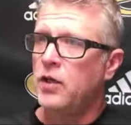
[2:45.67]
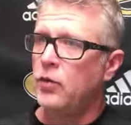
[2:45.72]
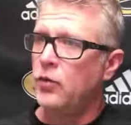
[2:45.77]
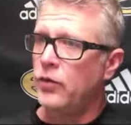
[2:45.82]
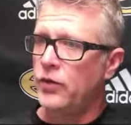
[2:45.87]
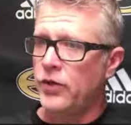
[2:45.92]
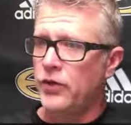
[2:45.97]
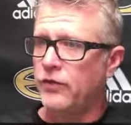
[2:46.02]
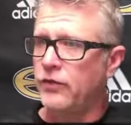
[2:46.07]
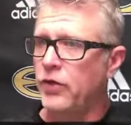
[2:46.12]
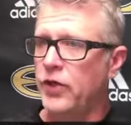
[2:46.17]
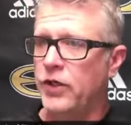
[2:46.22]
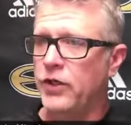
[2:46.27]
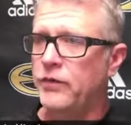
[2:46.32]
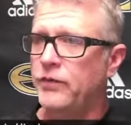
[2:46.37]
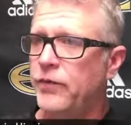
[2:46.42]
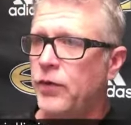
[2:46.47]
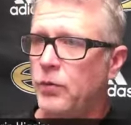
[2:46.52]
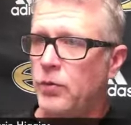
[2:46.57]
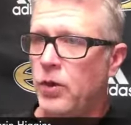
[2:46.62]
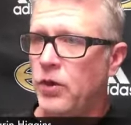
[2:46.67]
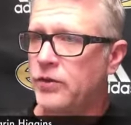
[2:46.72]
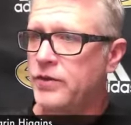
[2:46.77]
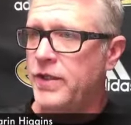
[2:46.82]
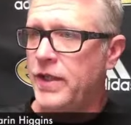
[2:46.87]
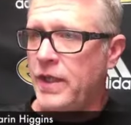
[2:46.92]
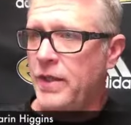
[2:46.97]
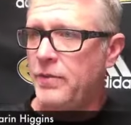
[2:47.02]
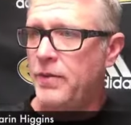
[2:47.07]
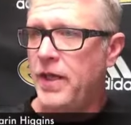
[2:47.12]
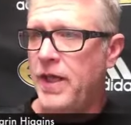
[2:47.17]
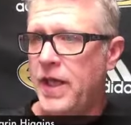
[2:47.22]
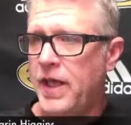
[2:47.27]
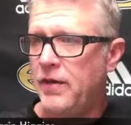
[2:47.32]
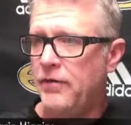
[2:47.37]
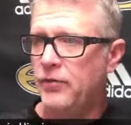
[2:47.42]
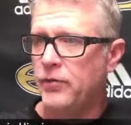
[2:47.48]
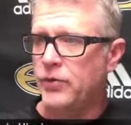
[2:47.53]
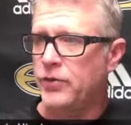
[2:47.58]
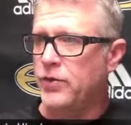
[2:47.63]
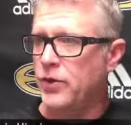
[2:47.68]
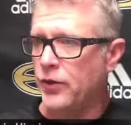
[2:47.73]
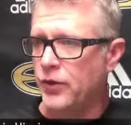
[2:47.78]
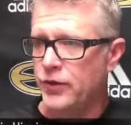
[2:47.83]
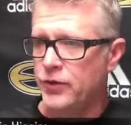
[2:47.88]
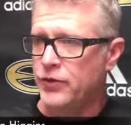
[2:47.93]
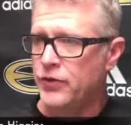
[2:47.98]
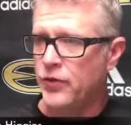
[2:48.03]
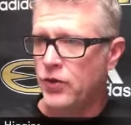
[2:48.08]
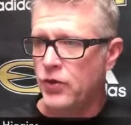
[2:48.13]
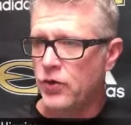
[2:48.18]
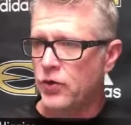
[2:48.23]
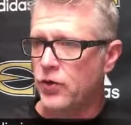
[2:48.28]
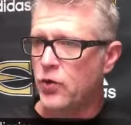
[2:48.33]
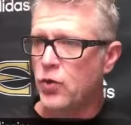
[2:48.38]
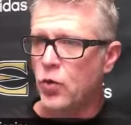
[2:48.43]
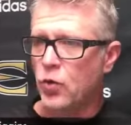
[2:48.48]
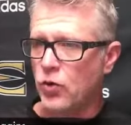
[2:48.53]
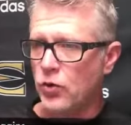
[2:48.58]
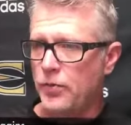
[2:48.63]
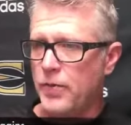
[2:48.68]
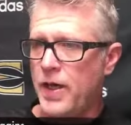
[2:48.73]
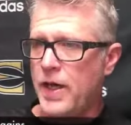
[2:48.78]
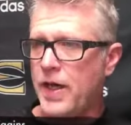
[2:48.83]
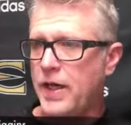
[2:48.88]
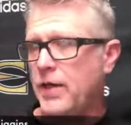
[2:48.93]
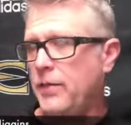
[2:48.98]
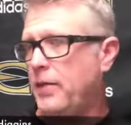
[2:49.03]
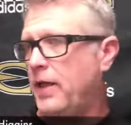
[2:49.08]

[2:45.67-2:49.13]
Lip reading: Well, they're a very good football team. They have a returning starter quarterback.